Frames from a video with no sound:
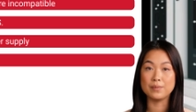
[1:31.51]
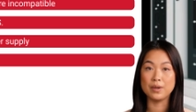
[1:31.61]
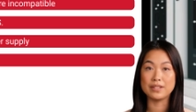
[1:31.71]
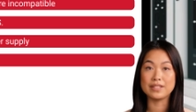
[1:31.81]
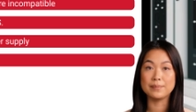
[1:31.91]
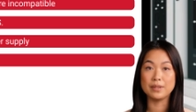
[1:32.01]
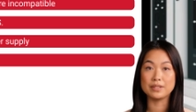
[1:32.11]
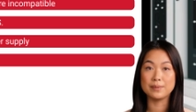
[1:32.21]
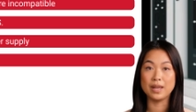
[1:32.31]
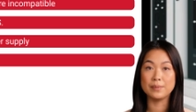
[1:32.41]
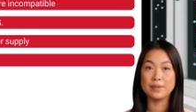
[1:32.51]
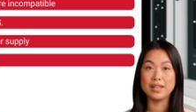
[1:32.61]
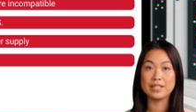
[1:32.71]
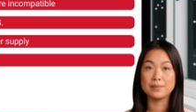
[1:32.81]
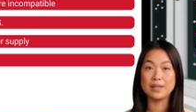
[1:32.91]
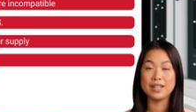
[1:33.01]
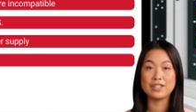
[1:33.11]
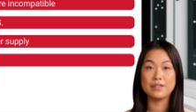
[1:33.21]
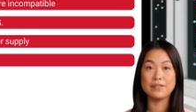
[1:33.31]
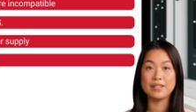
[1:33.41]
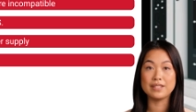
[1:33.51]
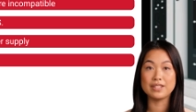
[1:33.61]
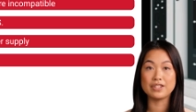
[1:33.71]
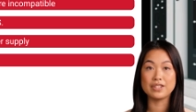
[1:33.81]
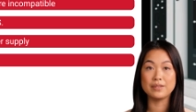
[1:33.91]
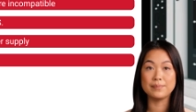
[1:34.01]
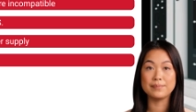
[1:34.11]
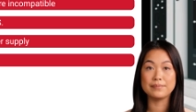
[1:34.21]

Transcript: What is the most probable explanation for this issue?